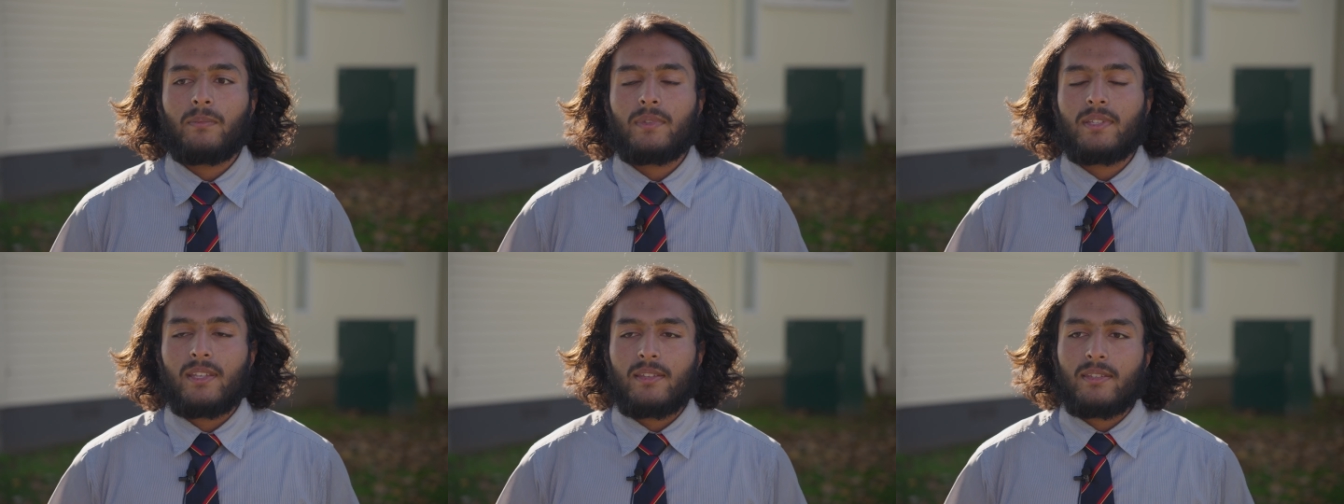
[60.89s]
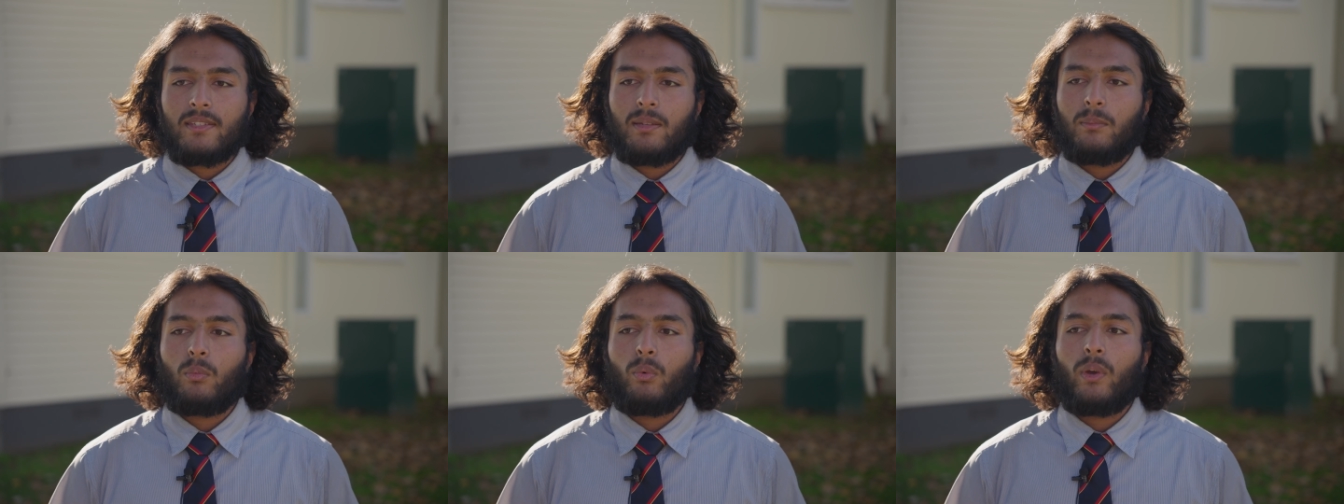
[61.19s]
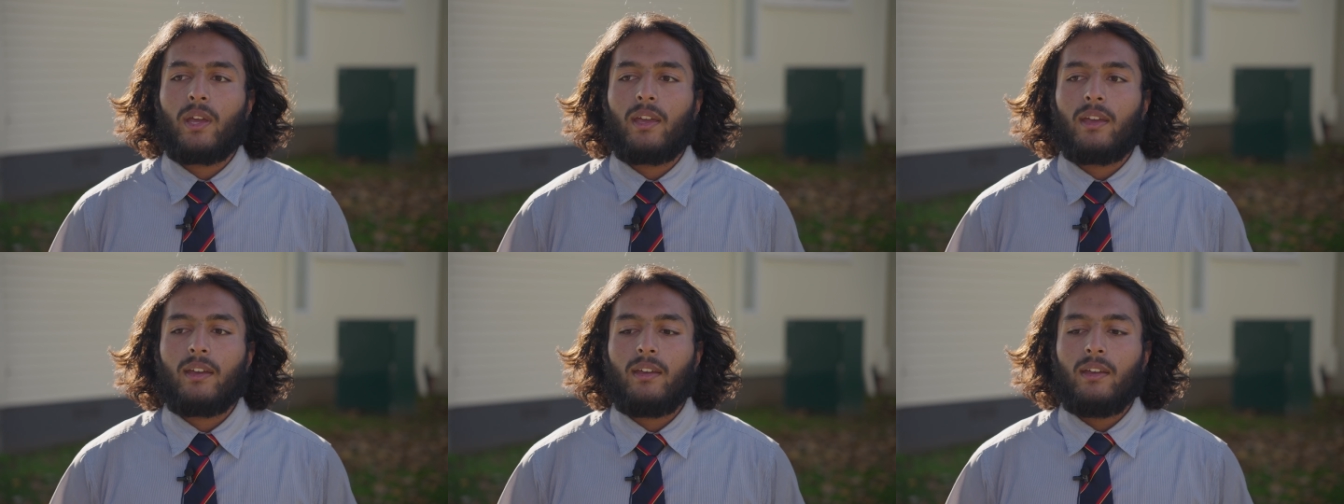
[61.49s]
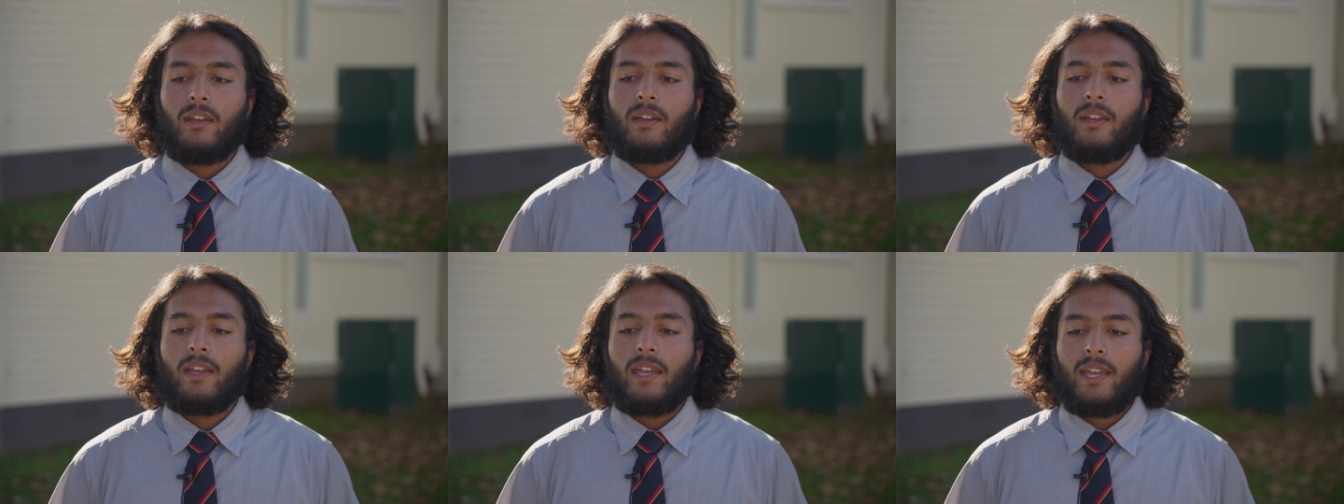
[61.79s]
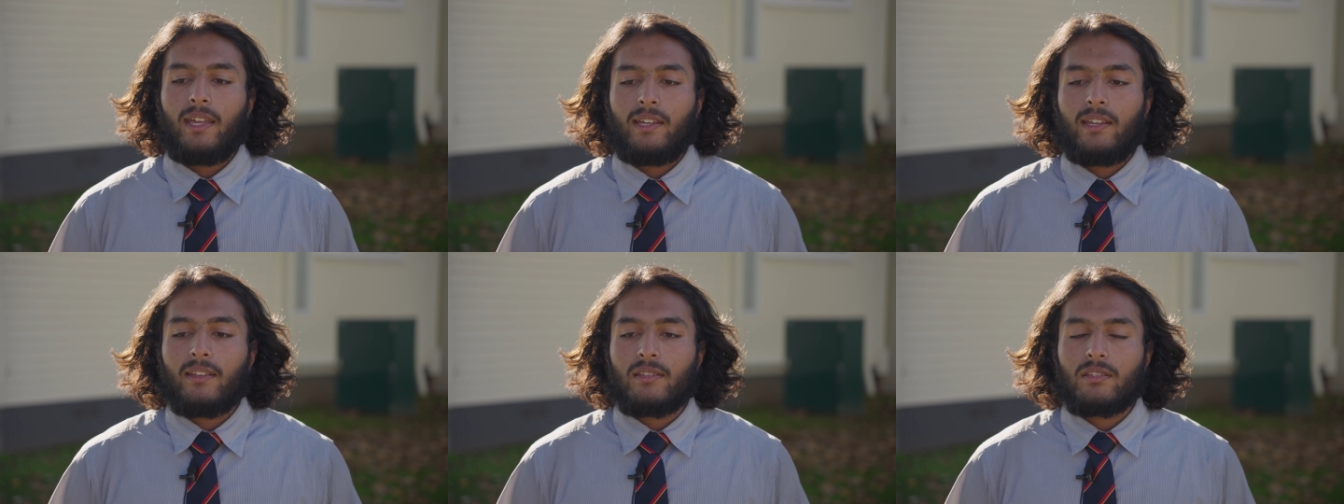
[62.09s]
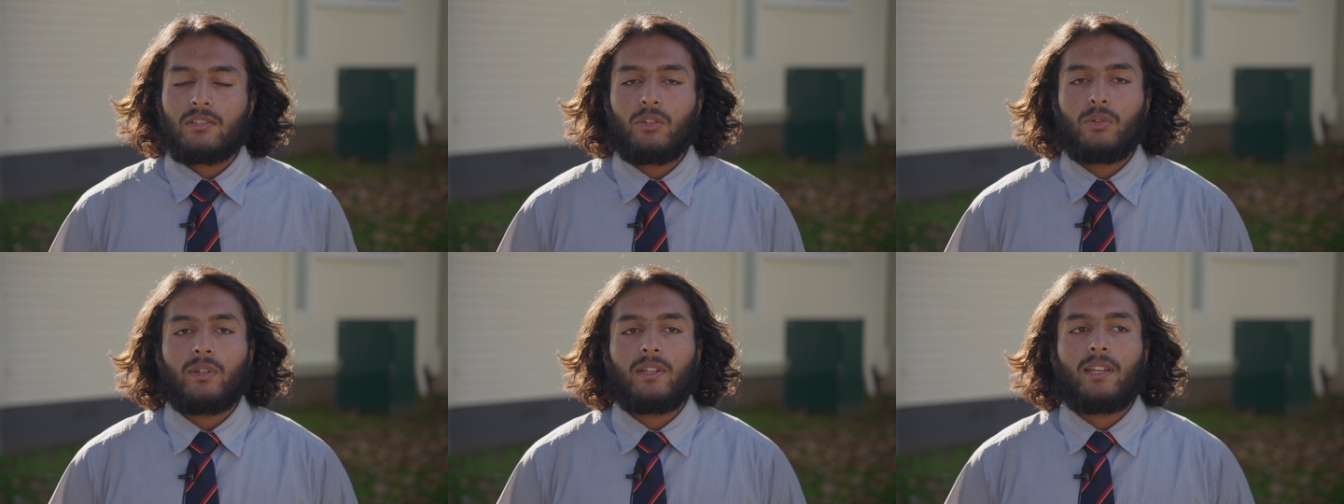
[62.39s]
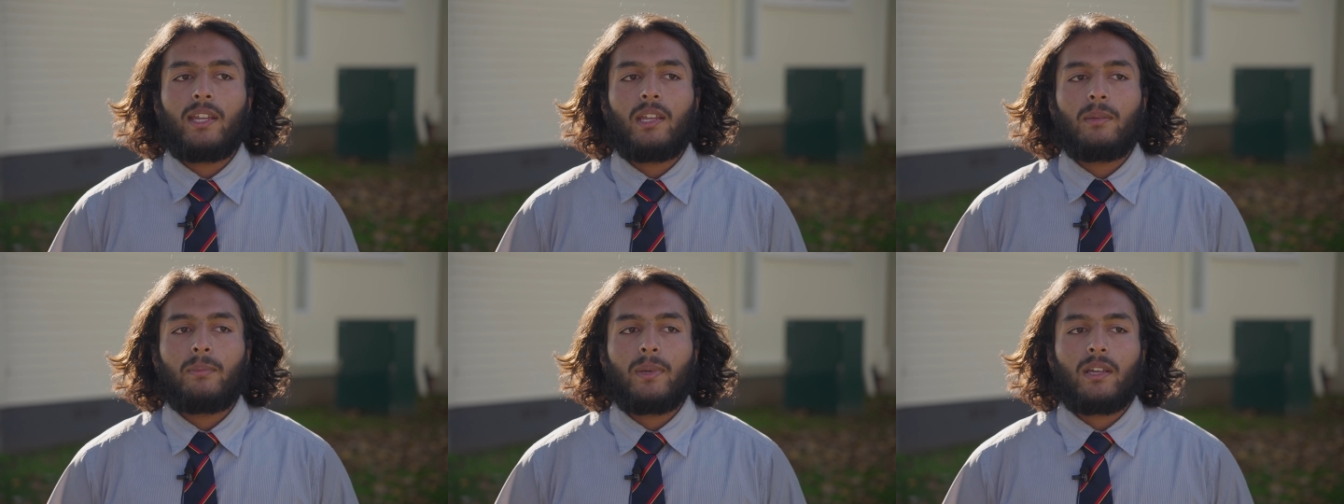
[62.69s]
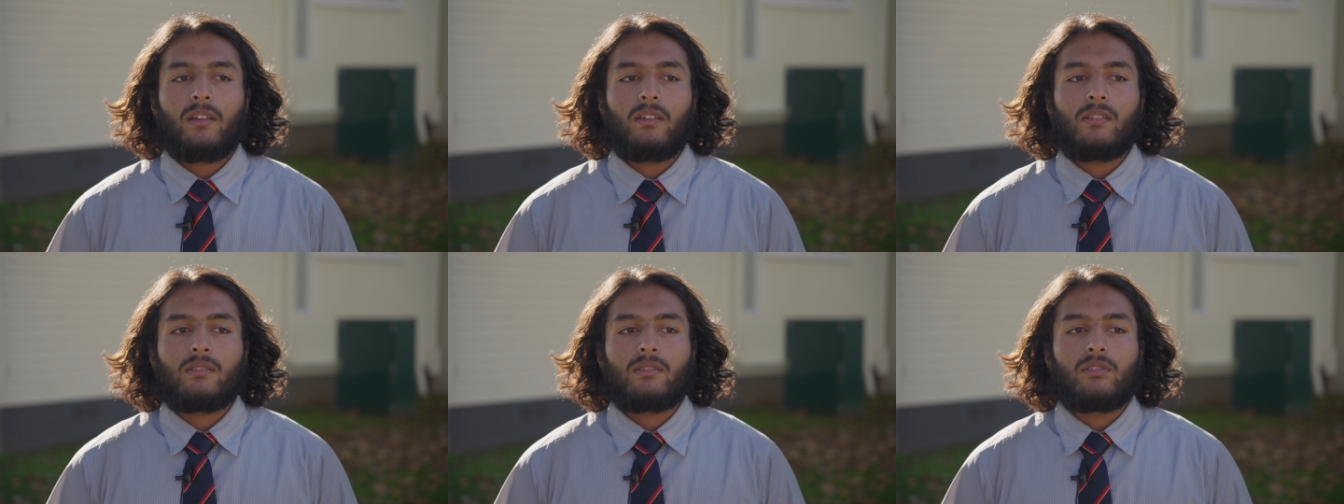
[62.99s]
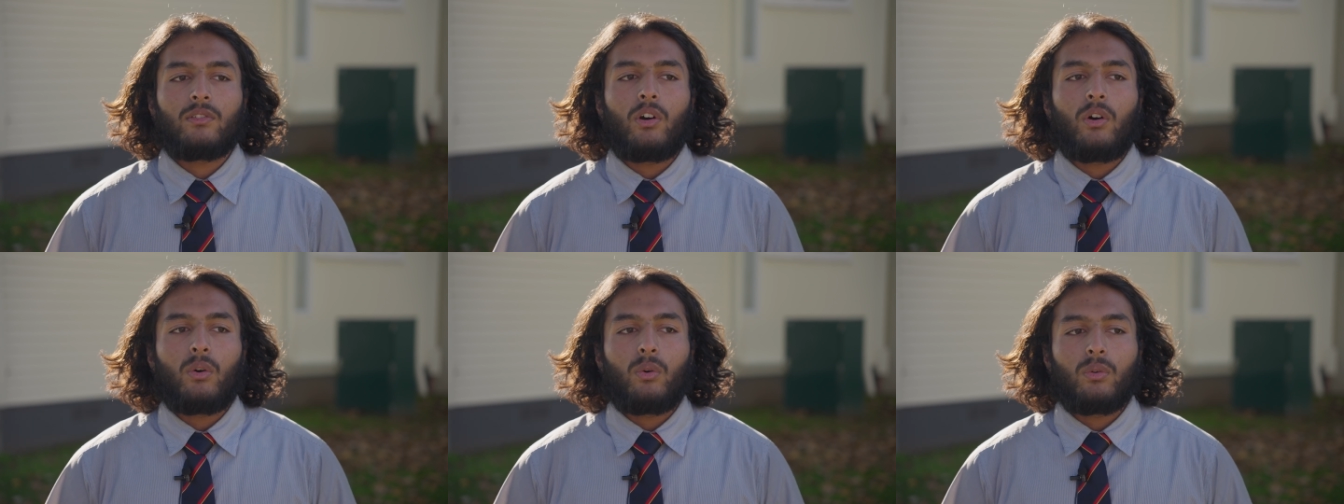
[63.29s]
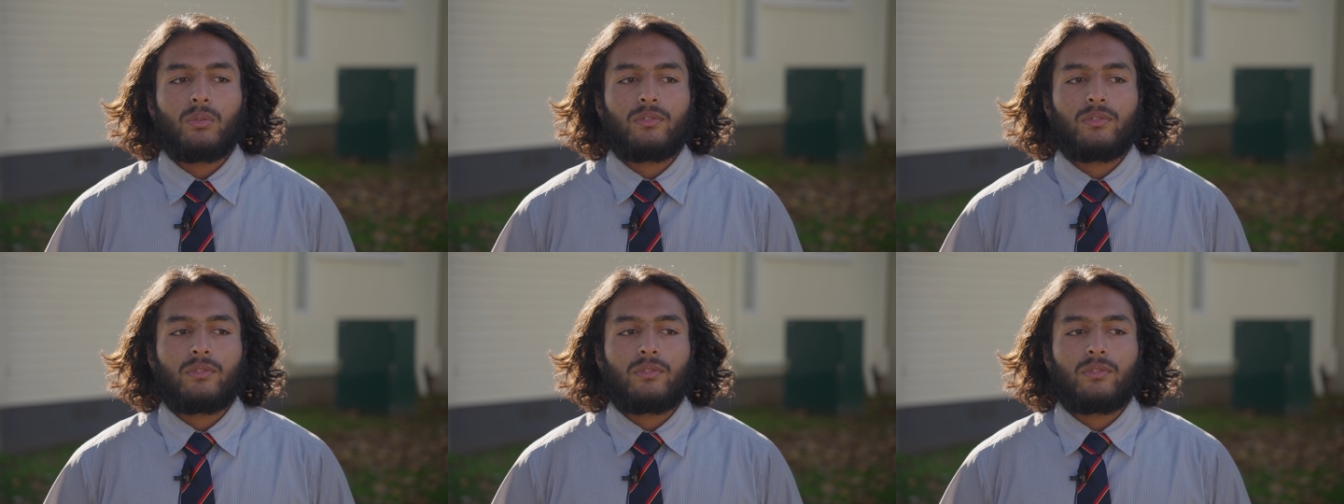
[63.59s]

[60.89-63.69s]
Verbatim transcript: system where it is student led because not all